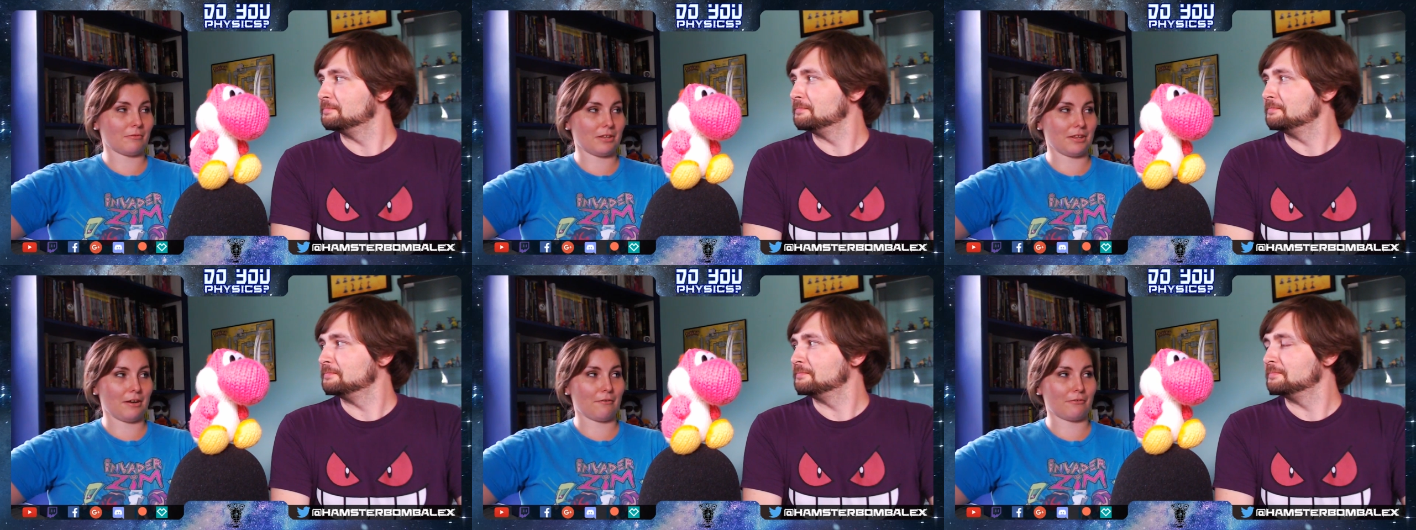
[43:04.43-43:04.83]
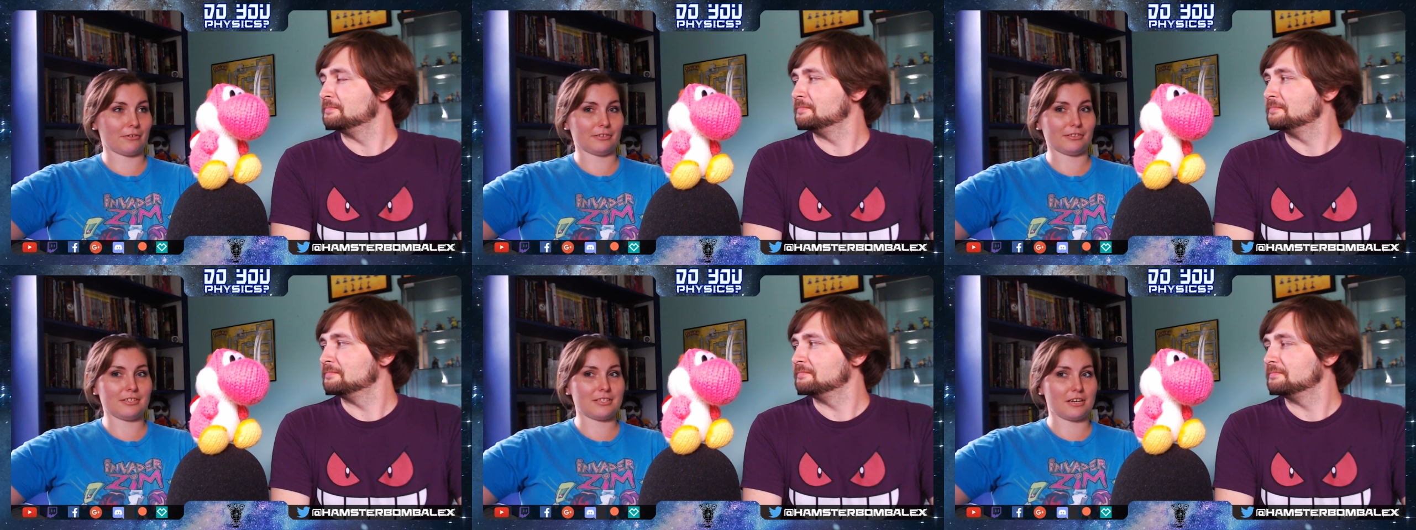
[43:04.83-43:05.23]
Speaker 1: without
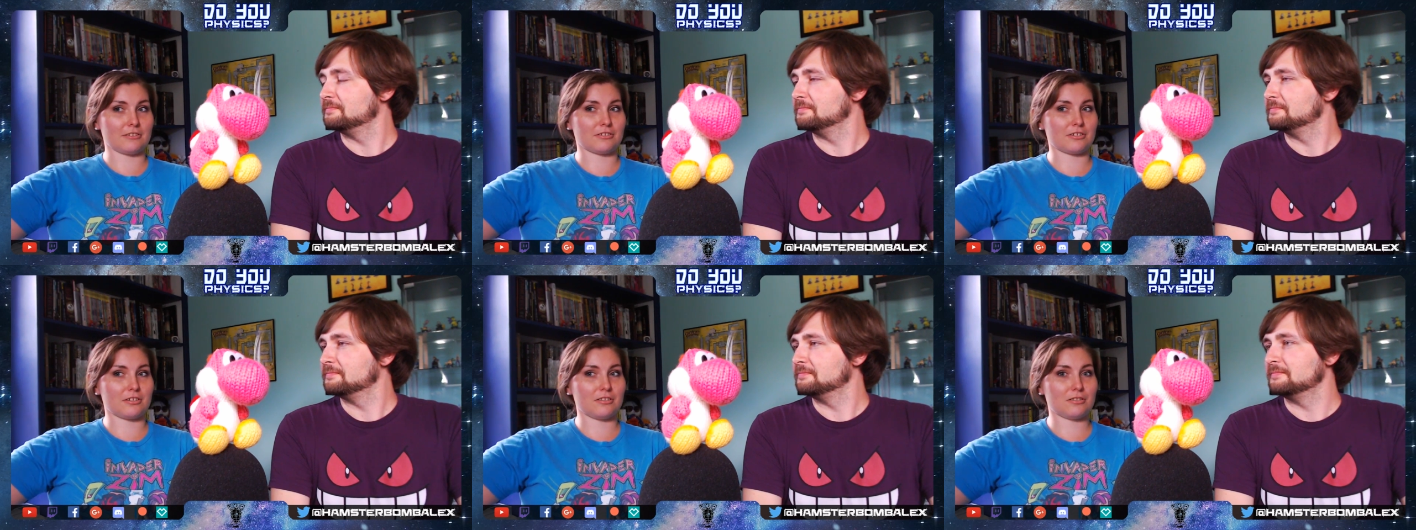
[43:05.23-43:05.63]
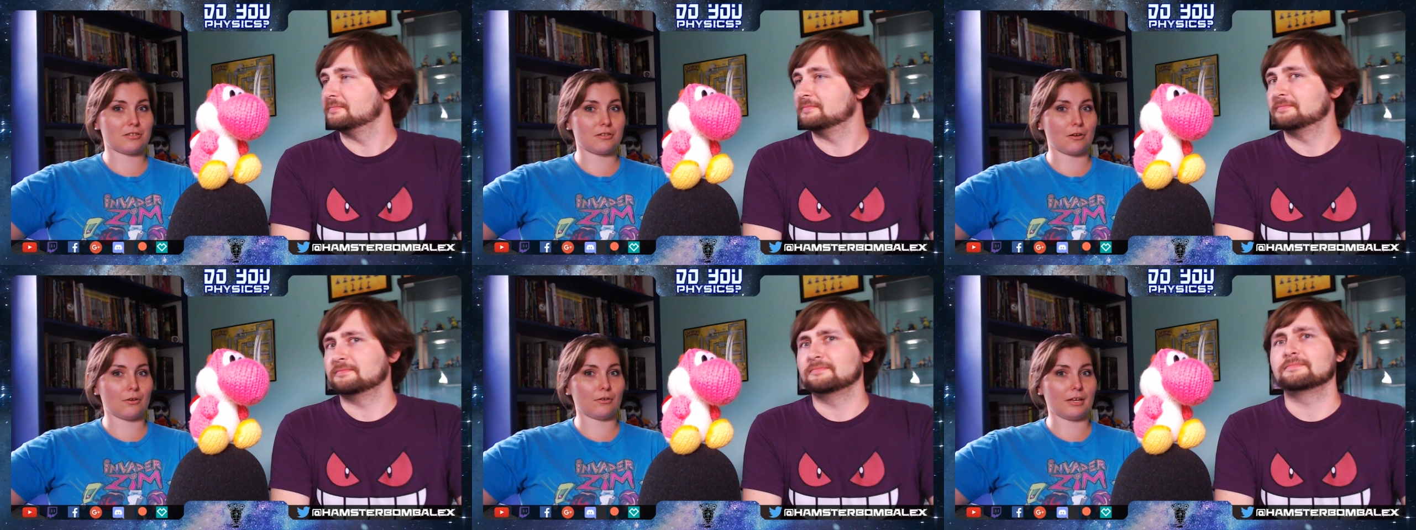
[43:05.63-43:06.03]
fertilization.
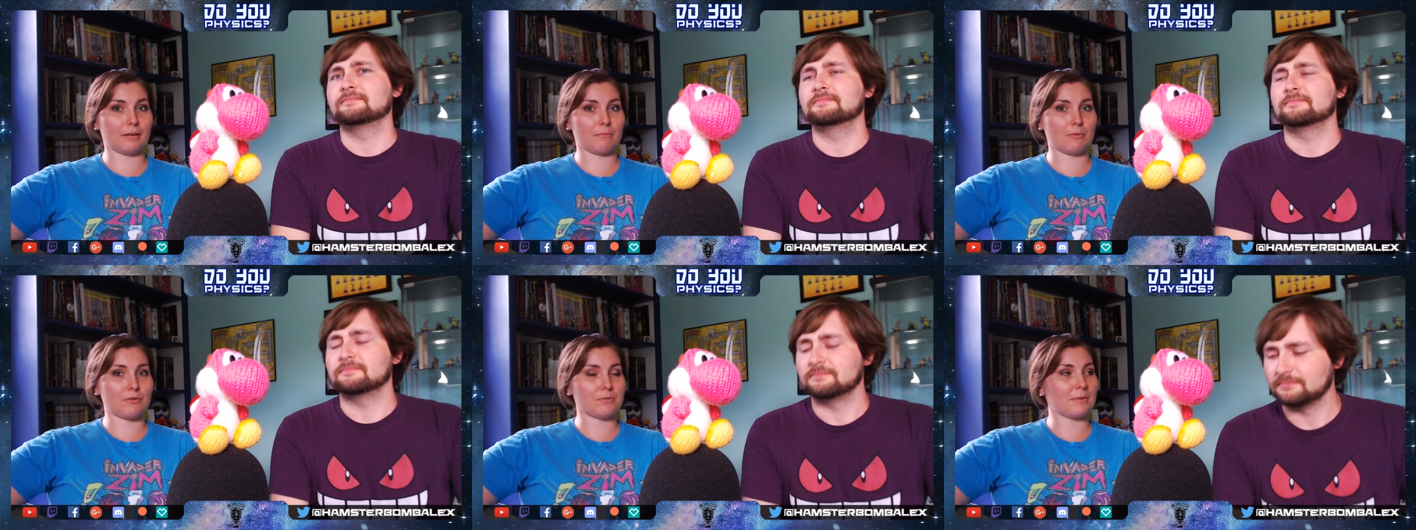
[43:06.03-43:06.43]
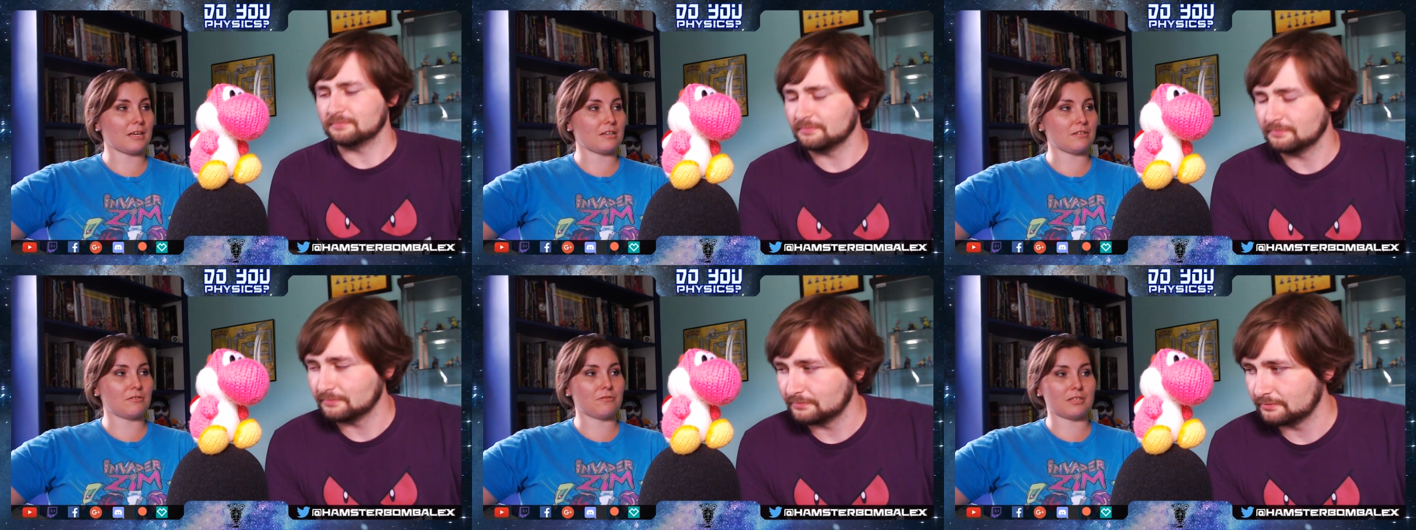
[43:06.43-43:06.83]
So, like most
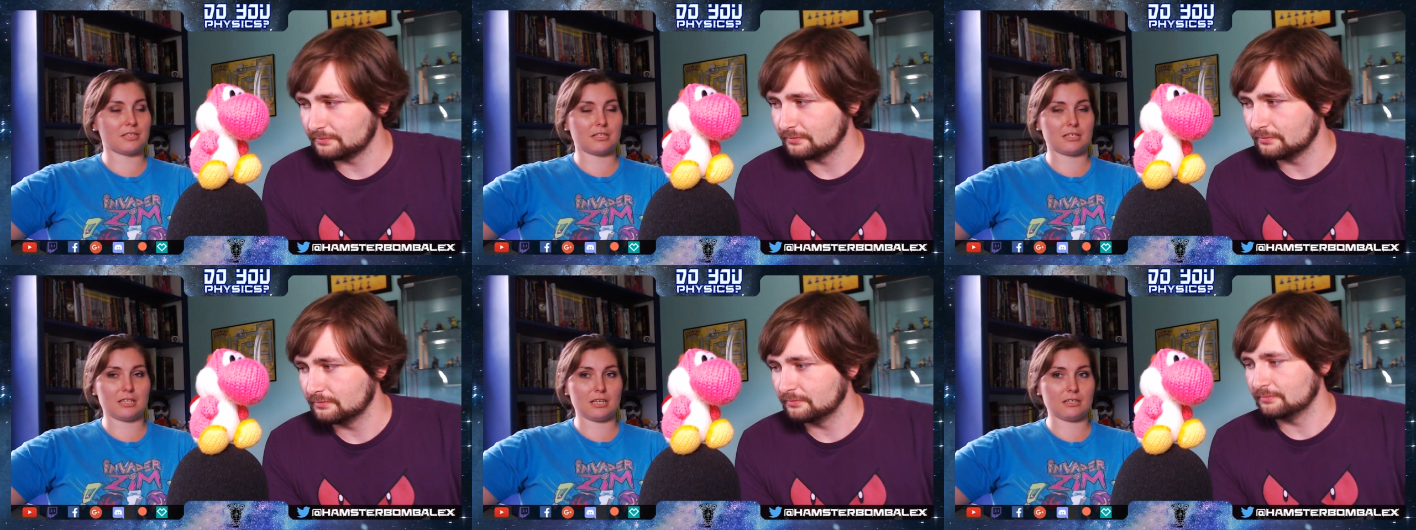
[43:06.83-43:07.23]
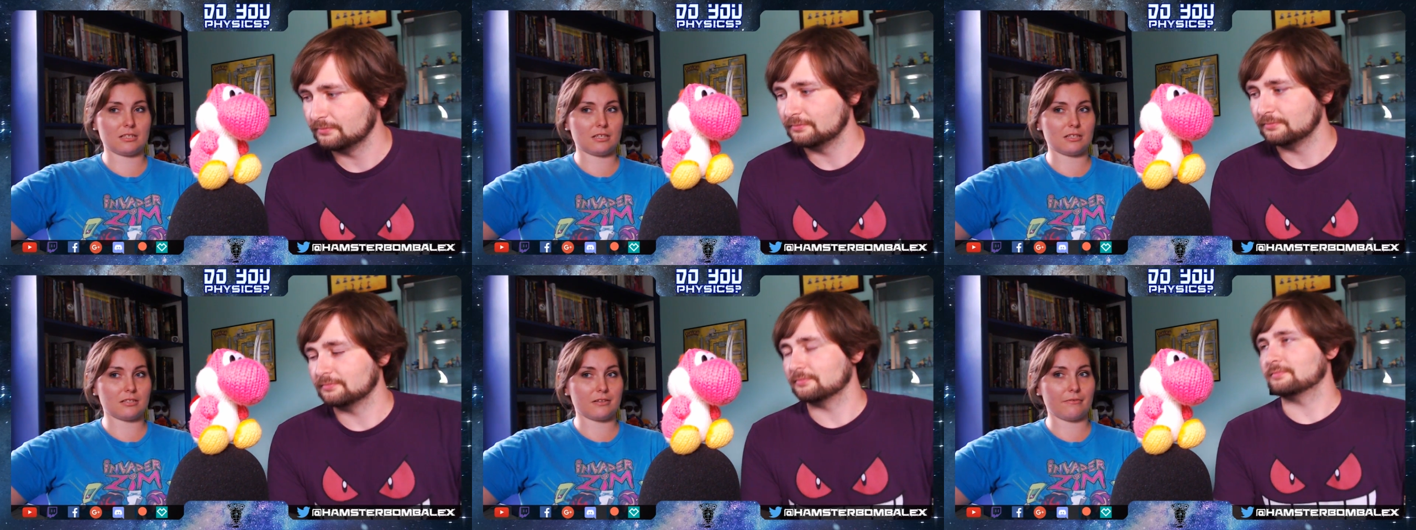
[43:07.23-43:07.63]
plants uses seeds
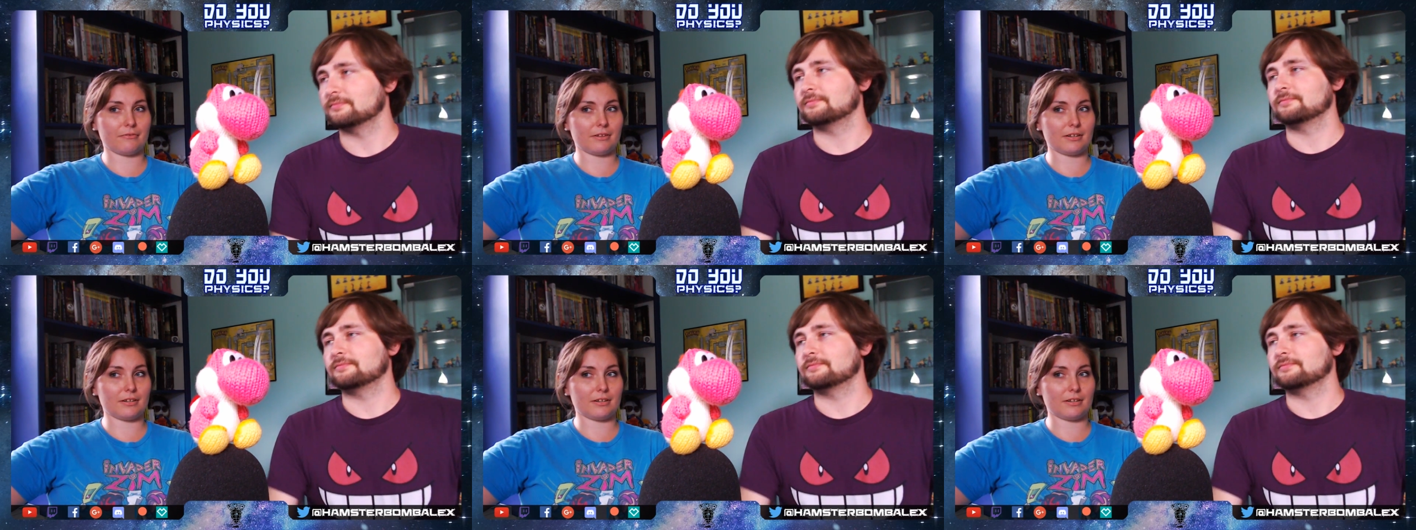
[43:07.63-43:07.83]
and stuff